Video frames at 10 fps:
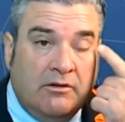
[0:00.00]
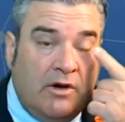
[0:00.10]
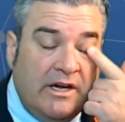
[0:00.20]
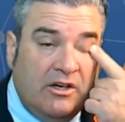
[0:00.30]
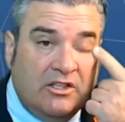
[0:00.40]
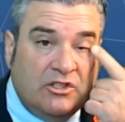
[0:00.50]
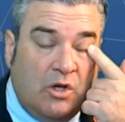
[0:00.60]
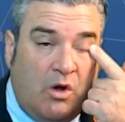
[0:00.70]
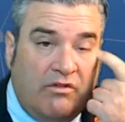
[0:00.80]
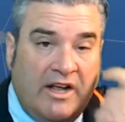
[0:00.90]
right near its
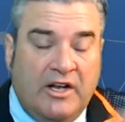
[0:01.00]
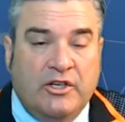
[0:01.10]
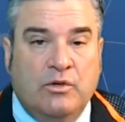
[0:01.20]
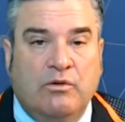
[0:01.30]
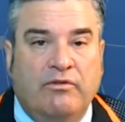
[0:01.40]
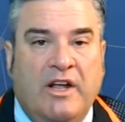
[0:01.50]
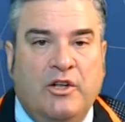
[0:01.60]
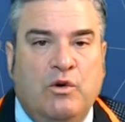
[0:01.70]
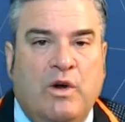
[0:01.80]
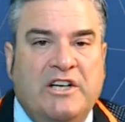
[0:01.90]
low value
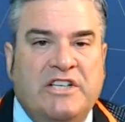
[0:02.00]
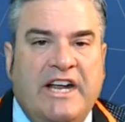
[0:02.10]
range,